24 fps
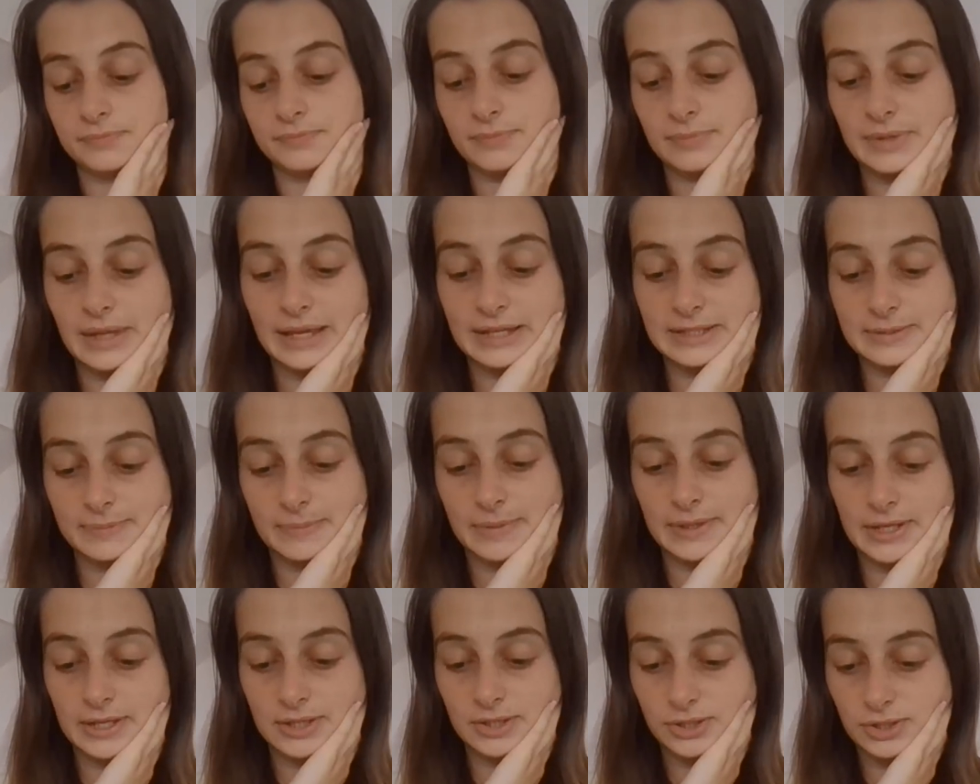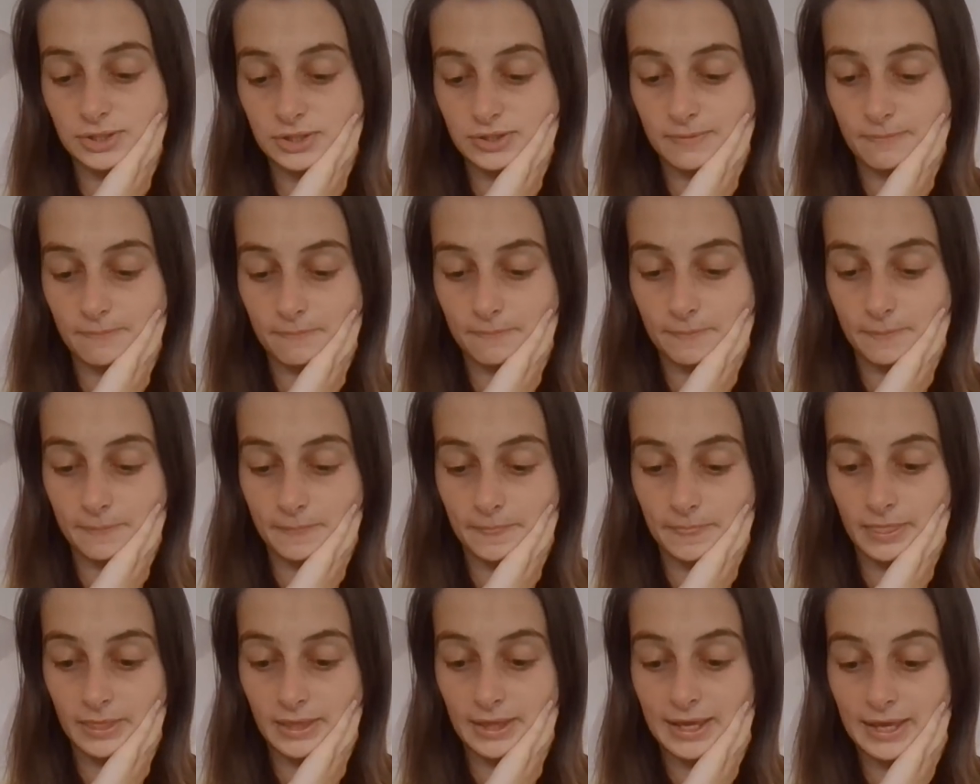Next page.
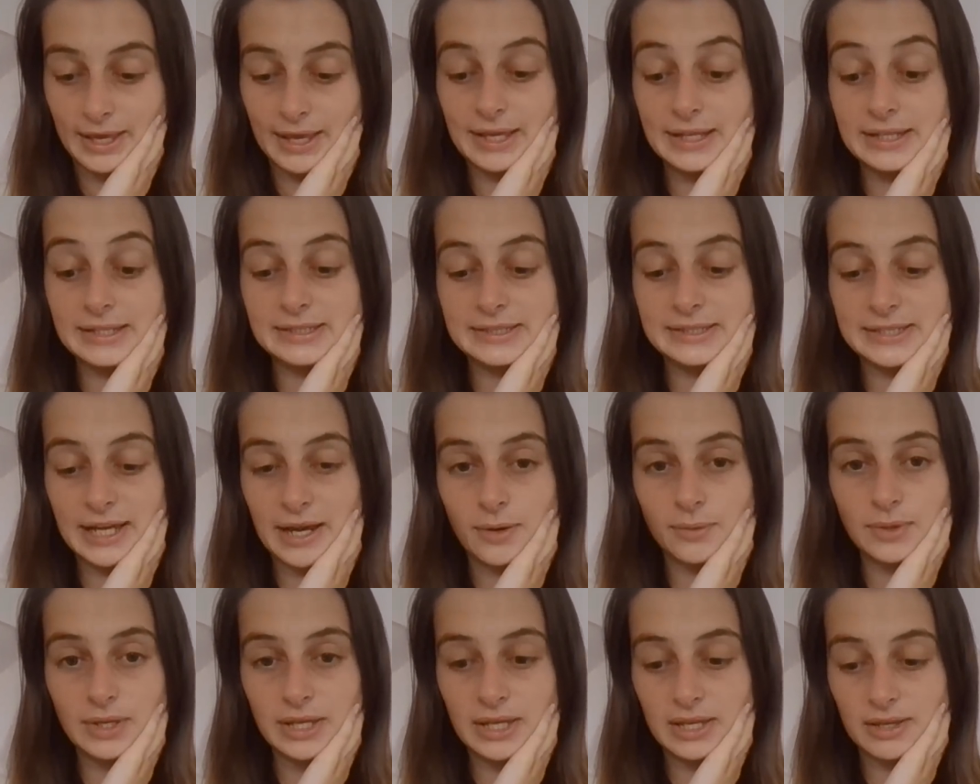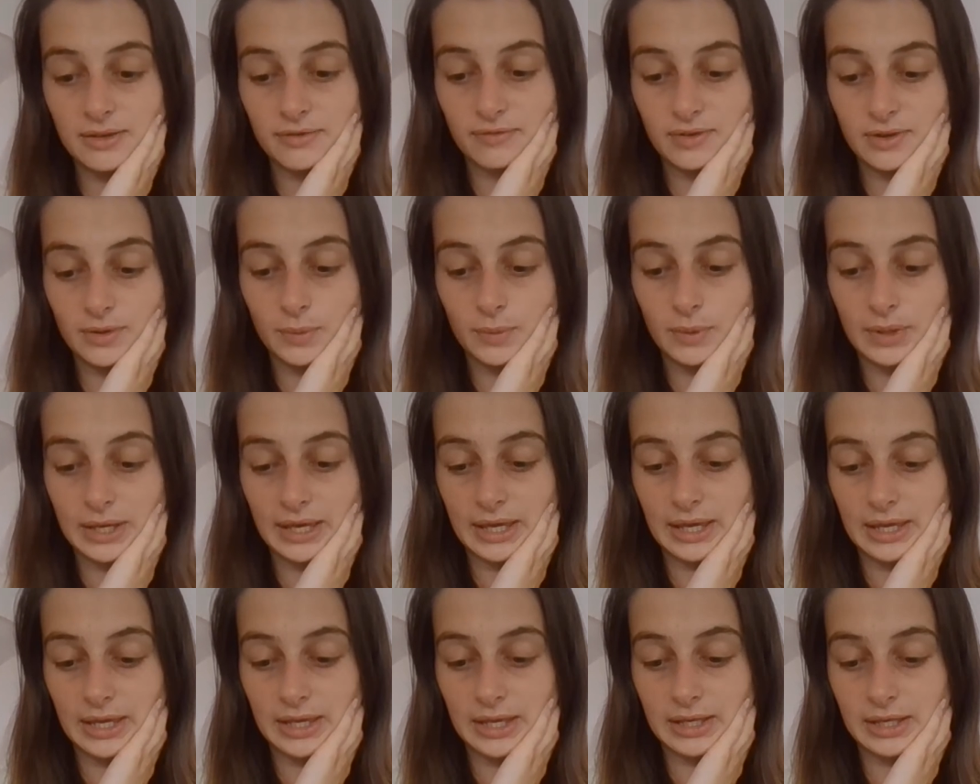Down he flew
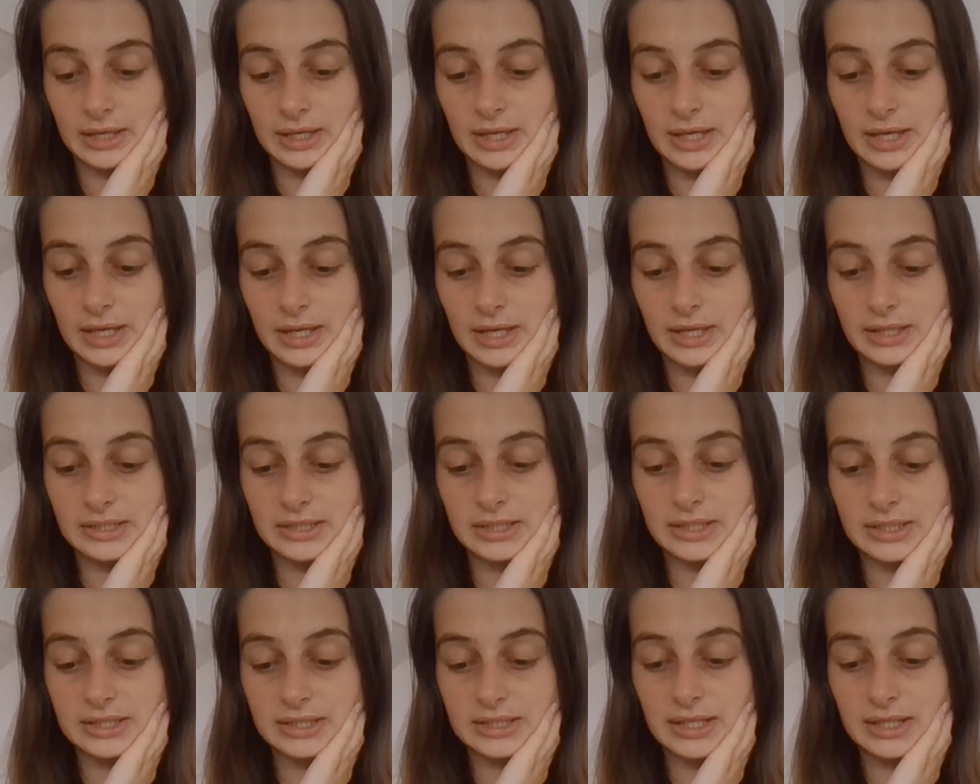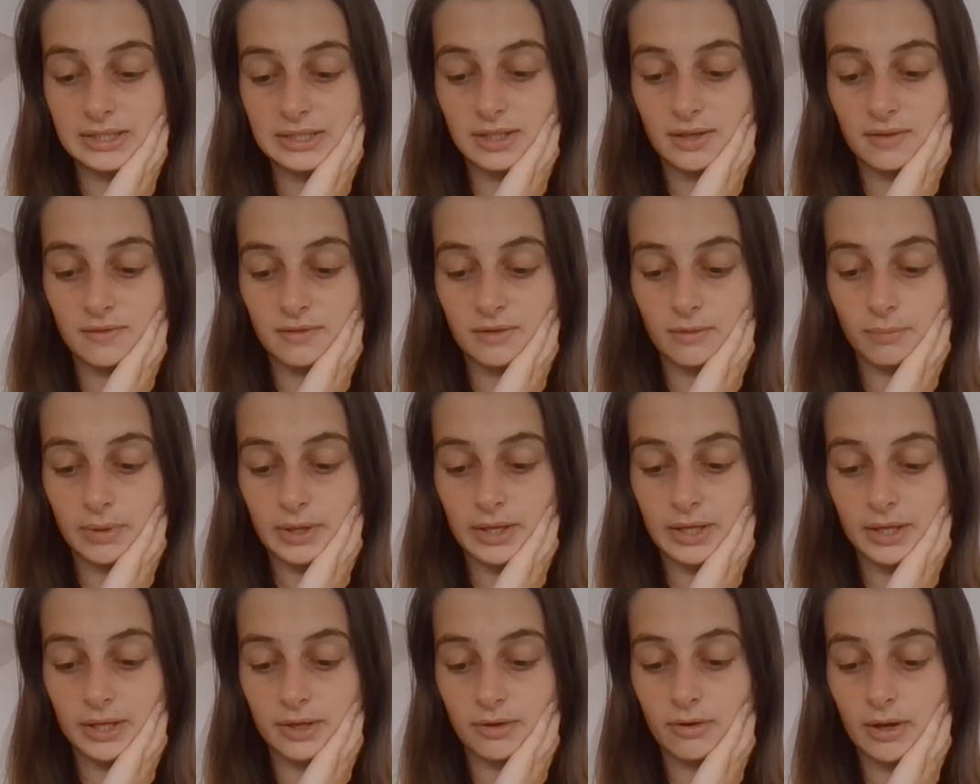again into the centre of the
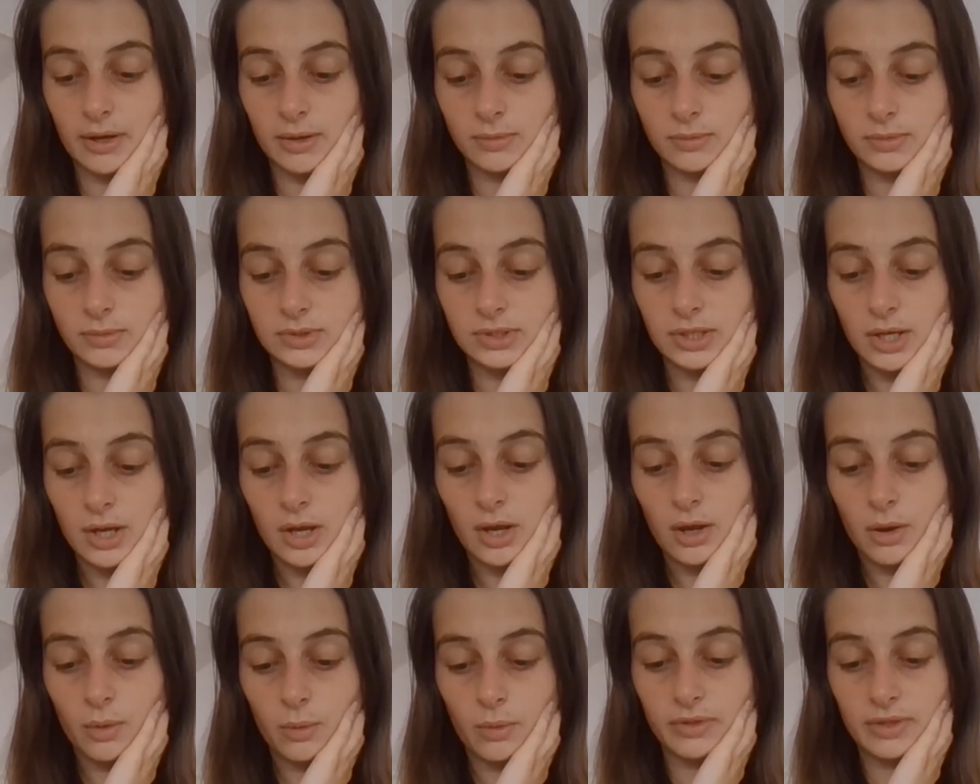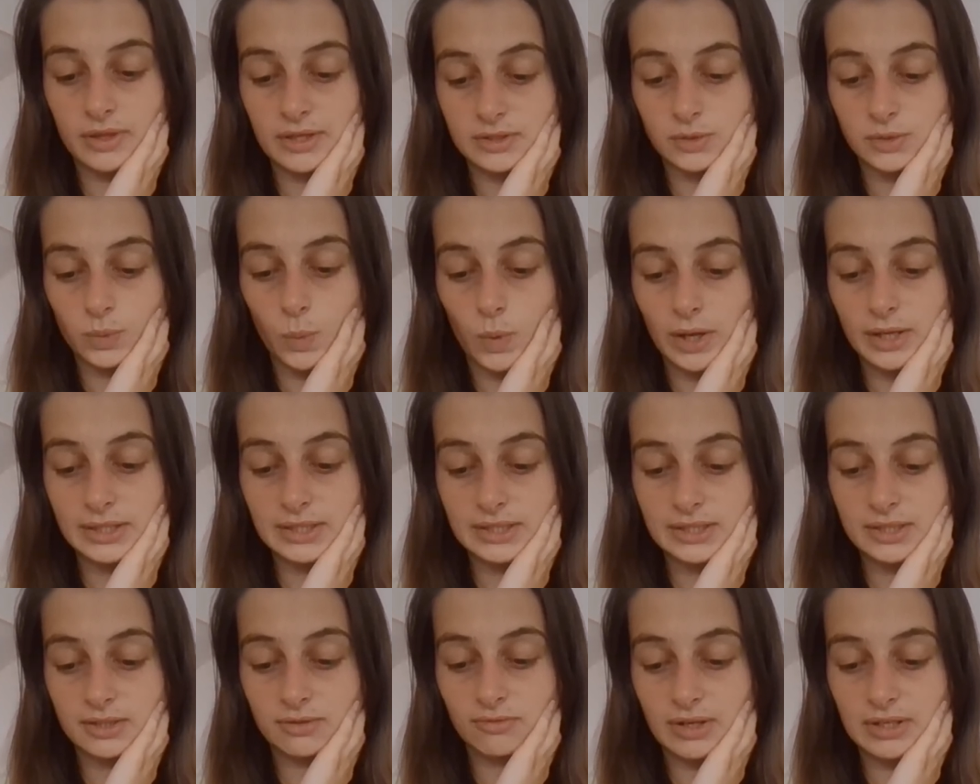playground with his white
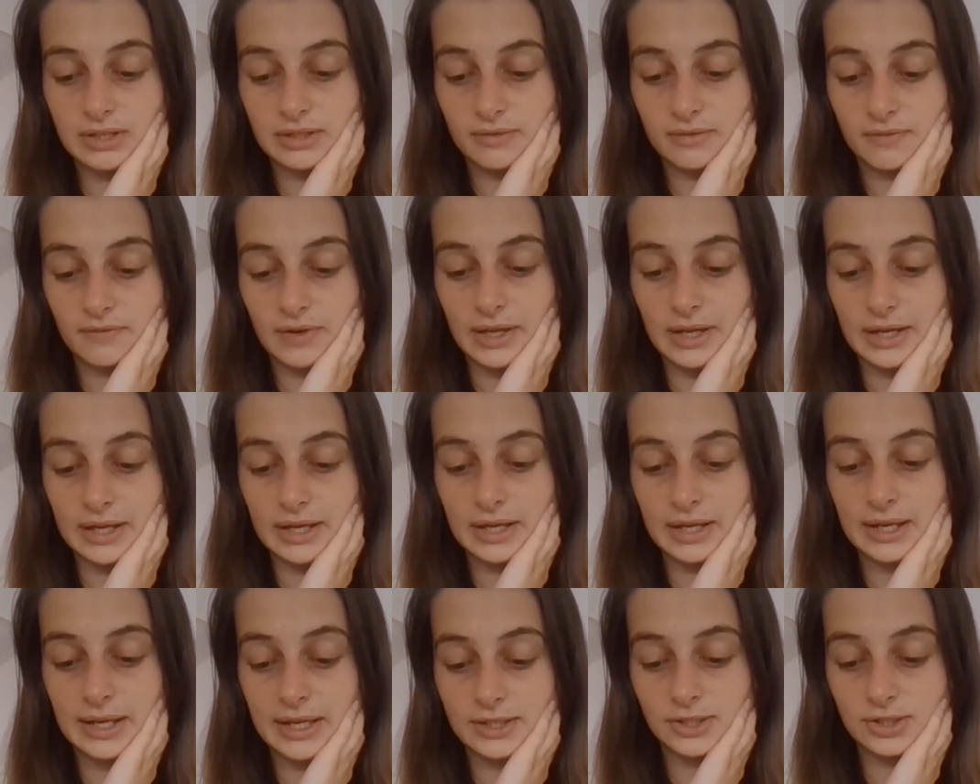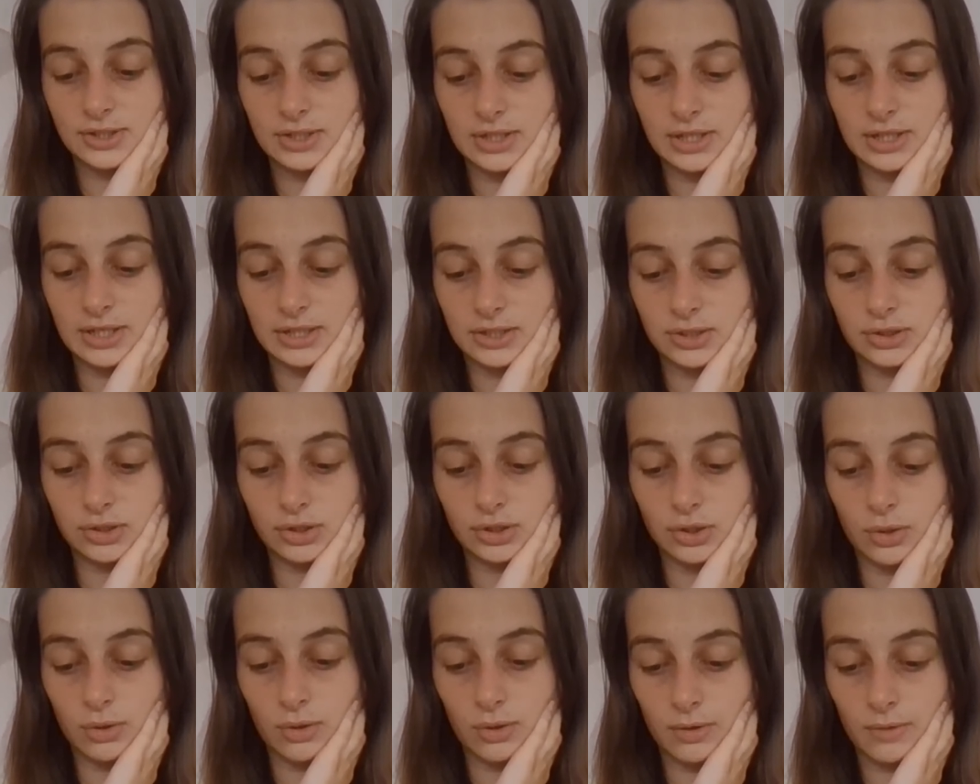surrender flag clenched in his
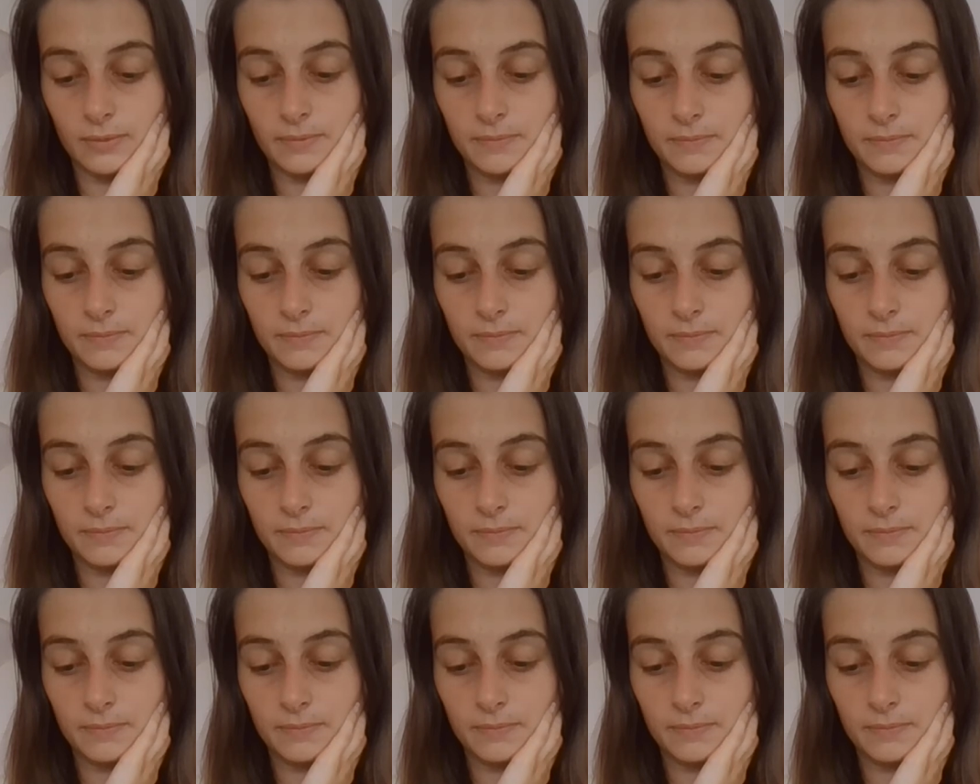jaw.